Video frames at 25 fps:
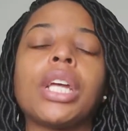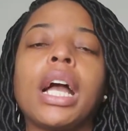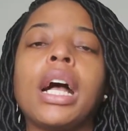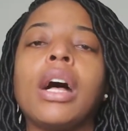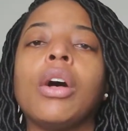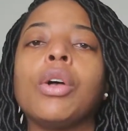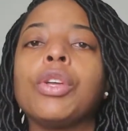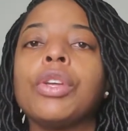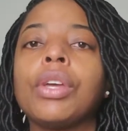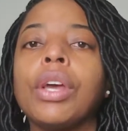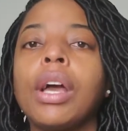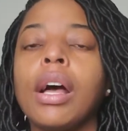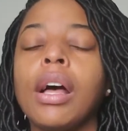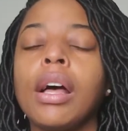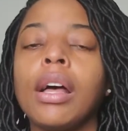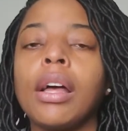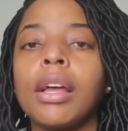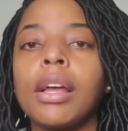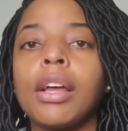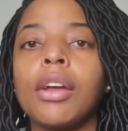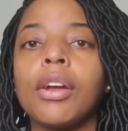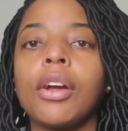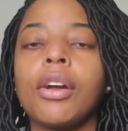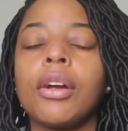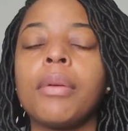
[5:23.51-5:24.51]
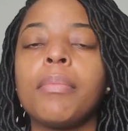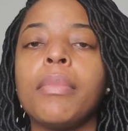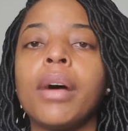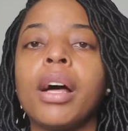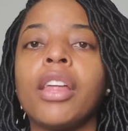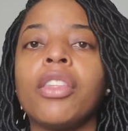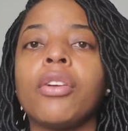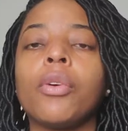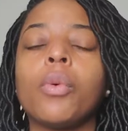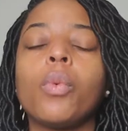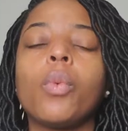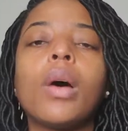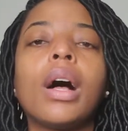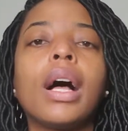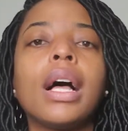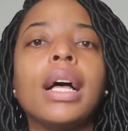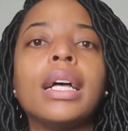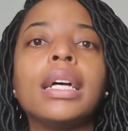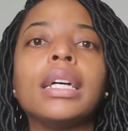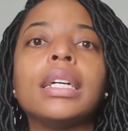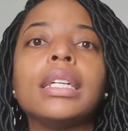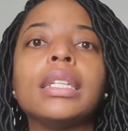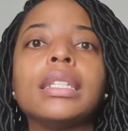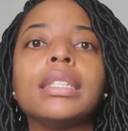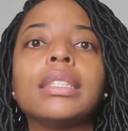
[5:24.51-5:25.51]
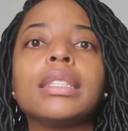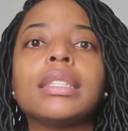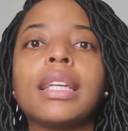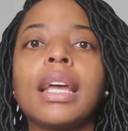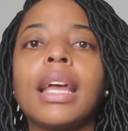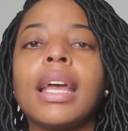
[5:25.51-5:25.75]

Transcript: how young her mother was,